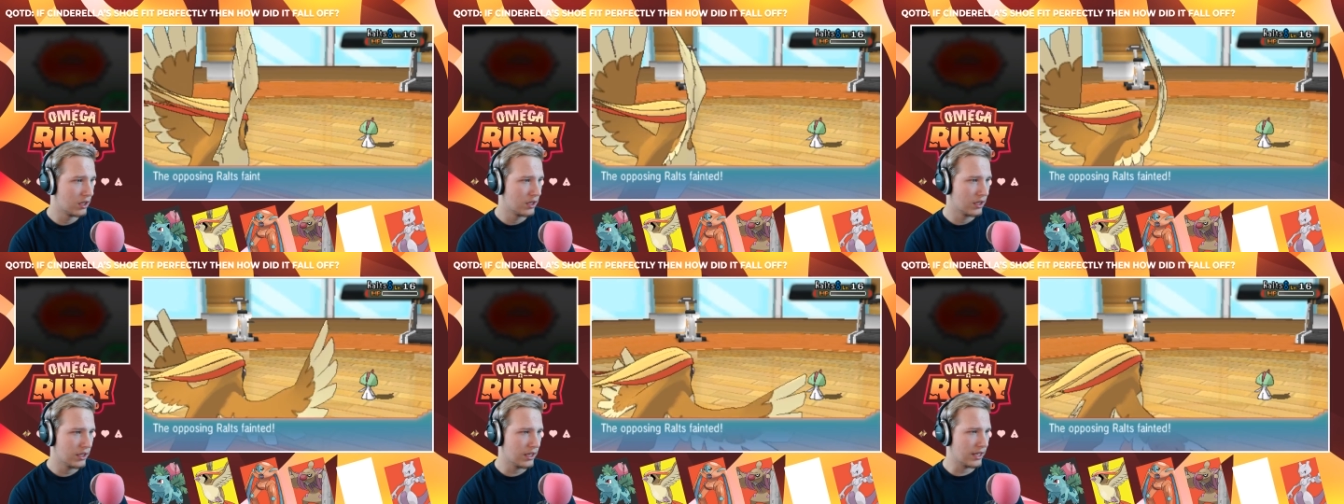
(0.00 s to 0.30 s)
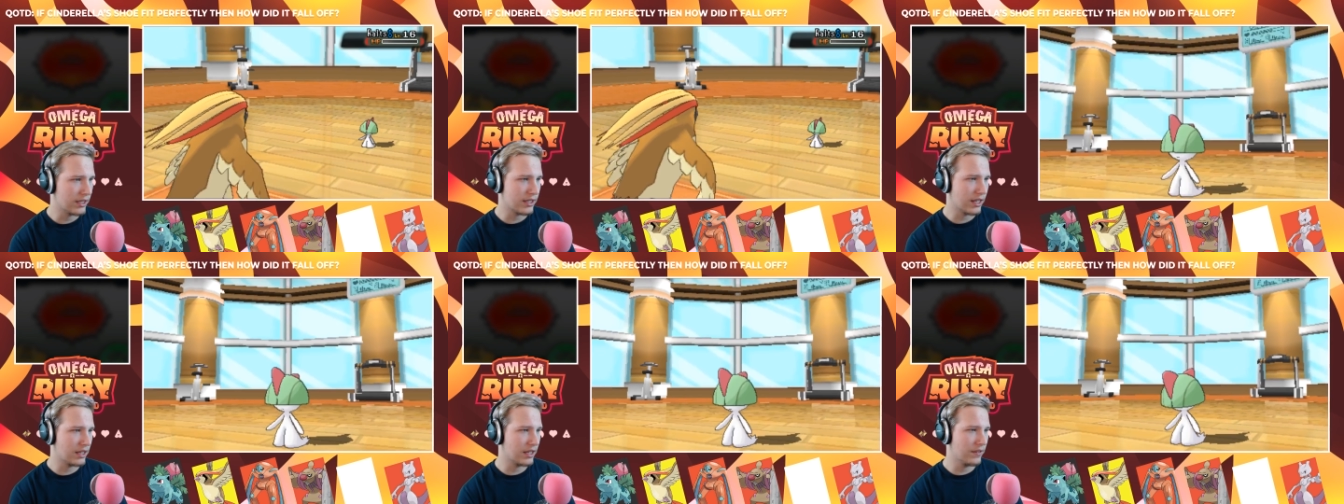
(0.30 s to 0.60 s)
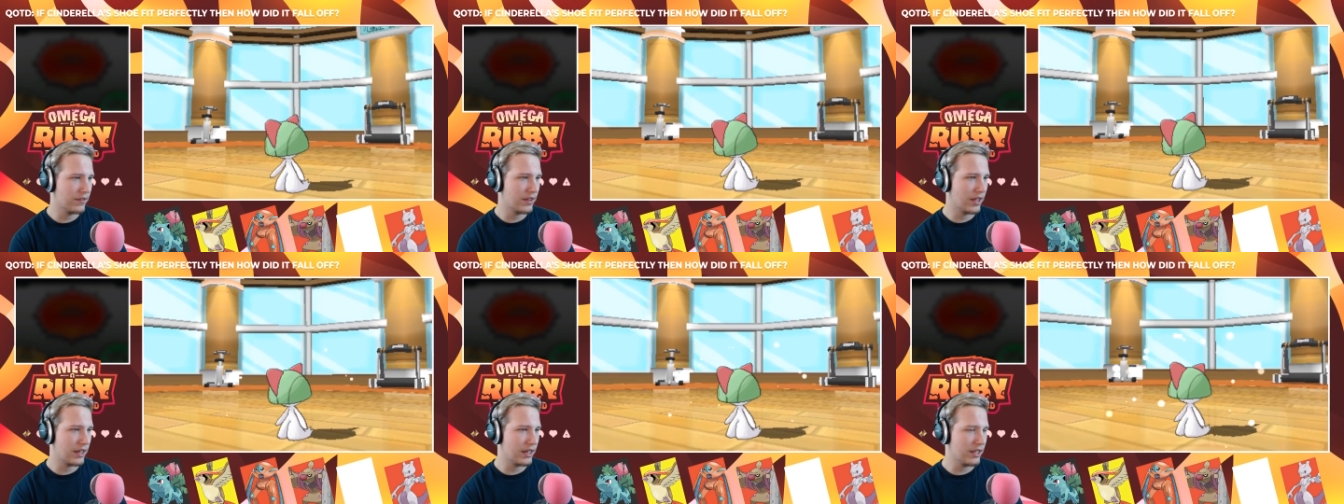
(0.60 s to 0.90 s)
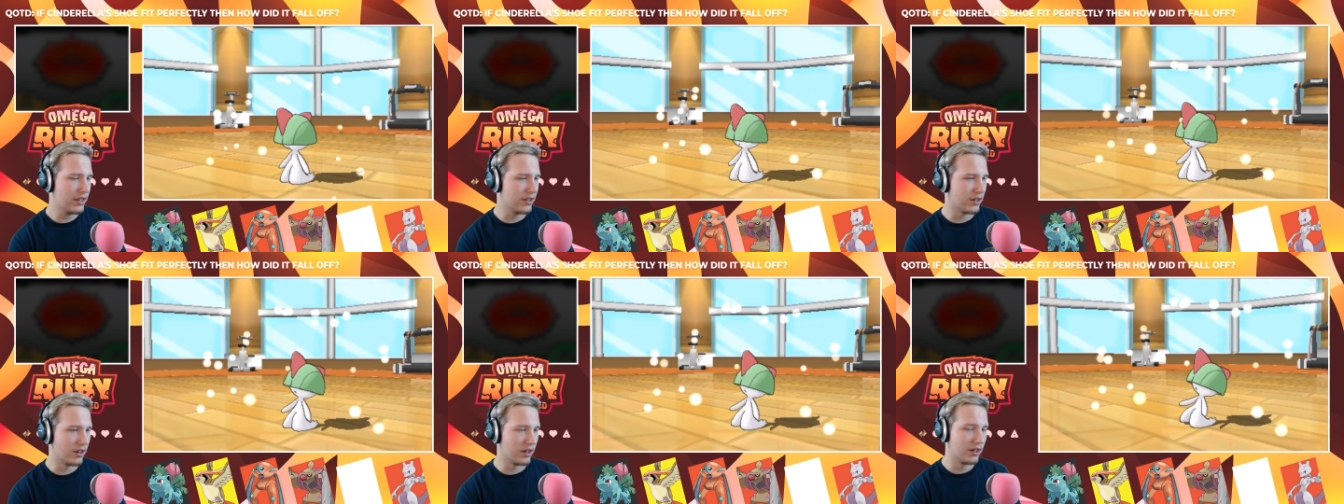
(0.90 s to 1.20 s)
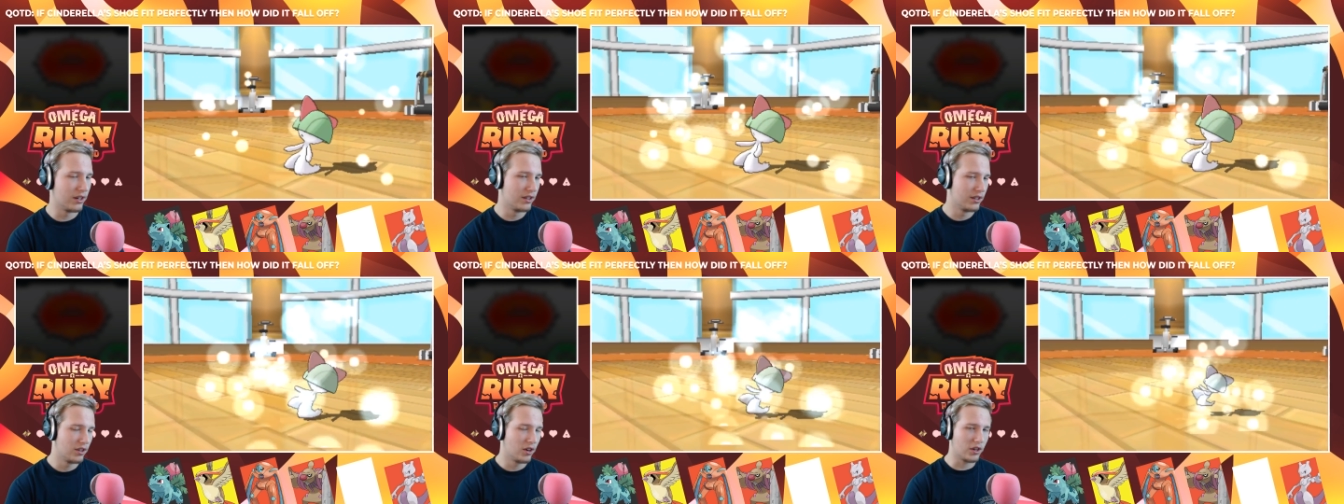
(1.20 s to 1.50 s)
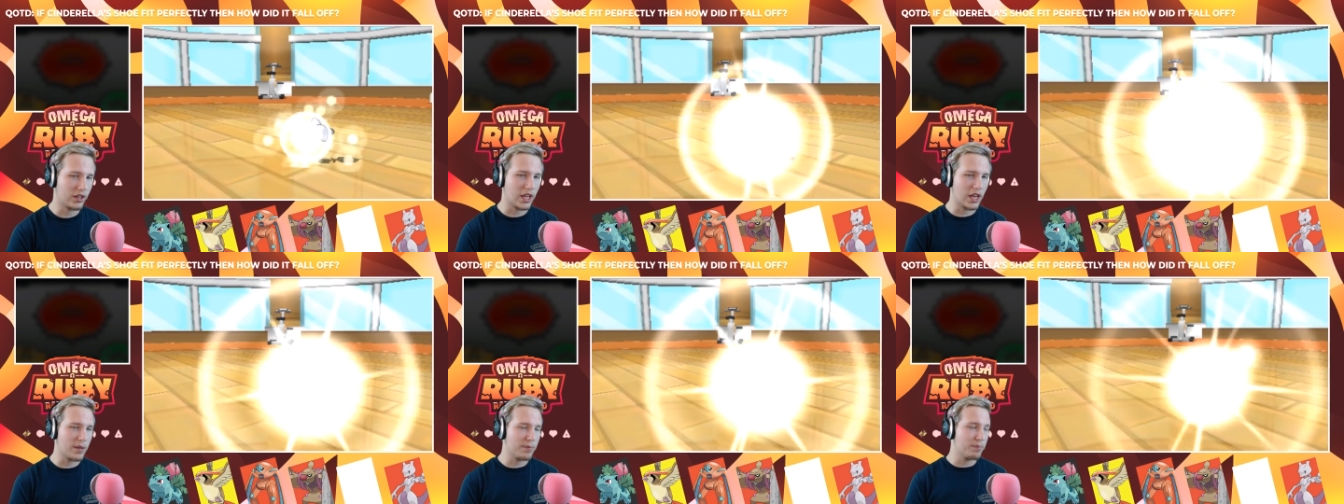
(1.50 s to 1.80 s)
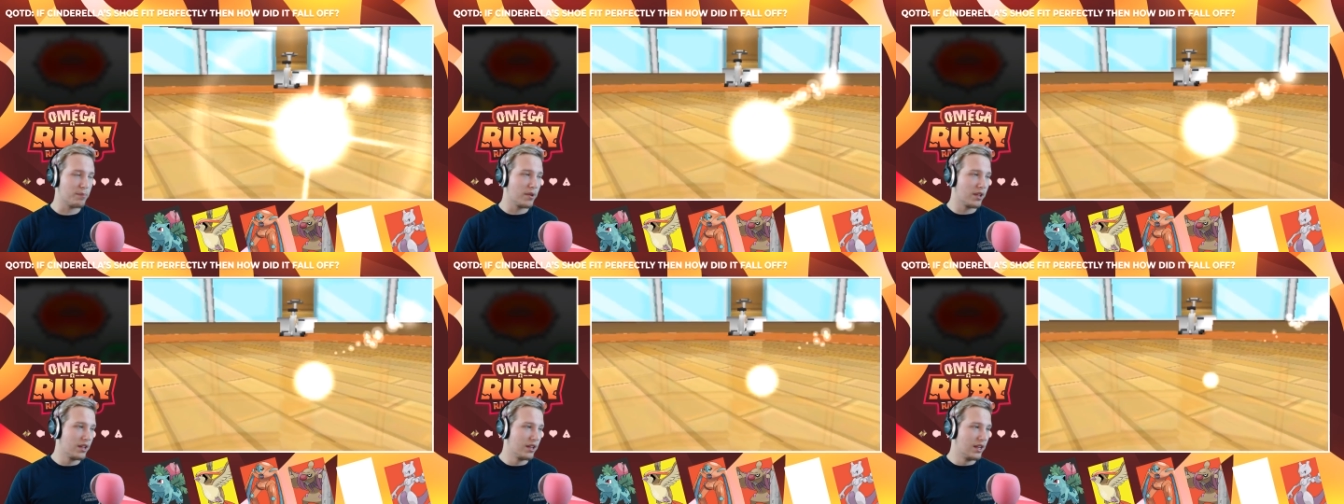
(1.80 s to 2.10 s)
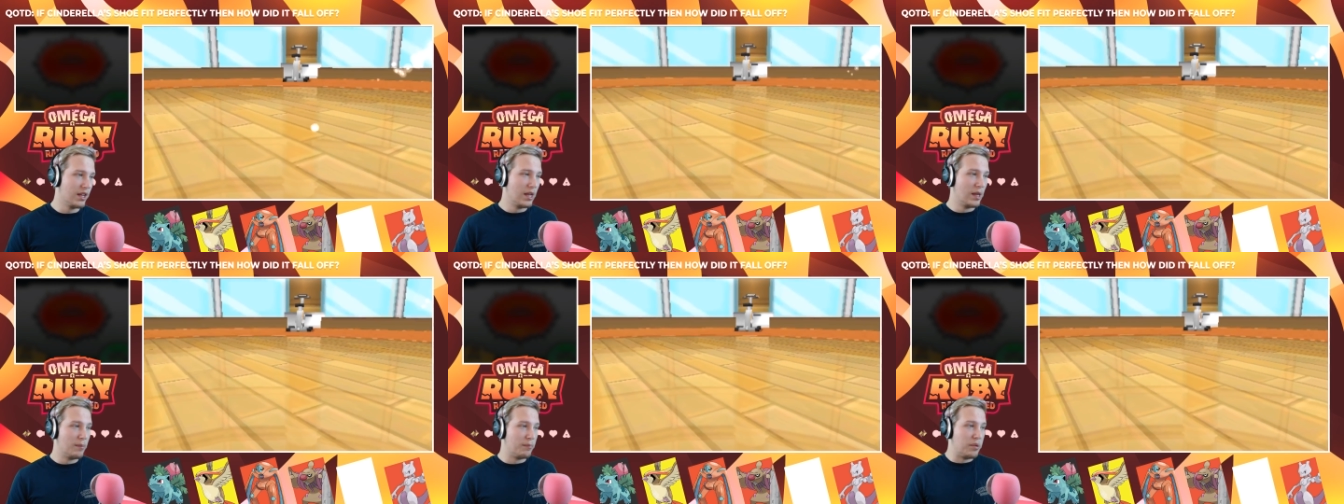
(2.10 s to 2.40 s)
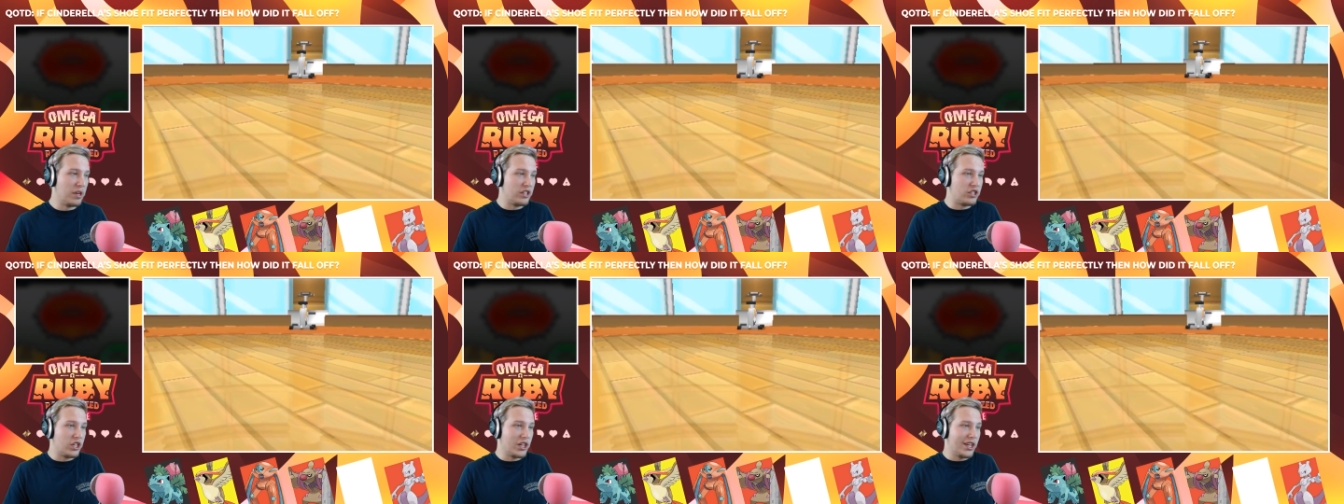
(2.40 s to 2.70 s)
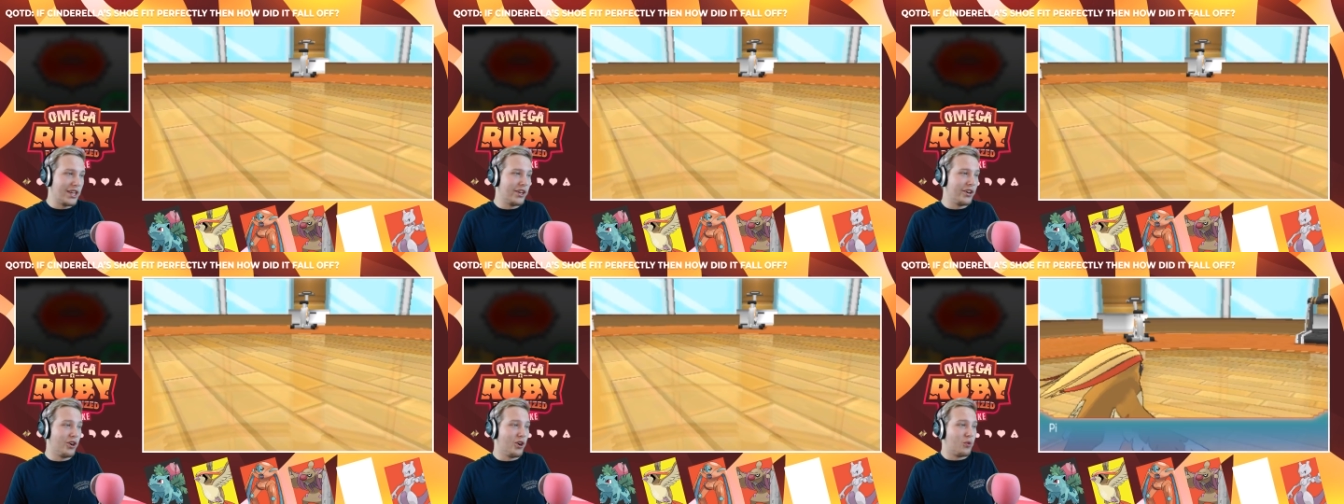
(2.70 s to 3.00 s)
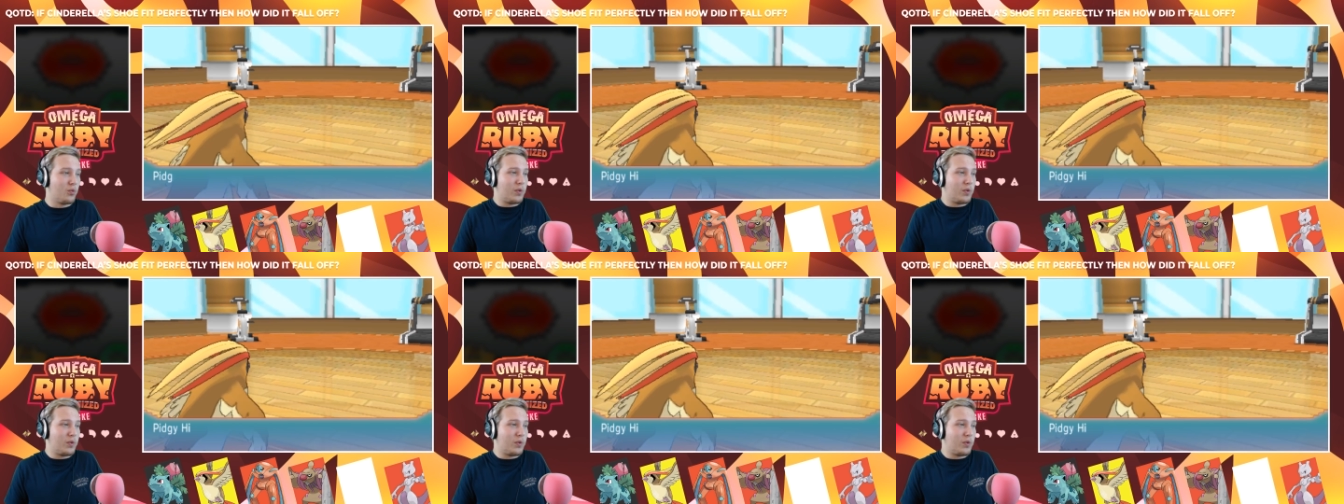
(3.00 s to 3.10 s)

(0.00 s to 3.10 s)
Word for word: Yeah, he's not living that either. Okay, Pidgey Hill,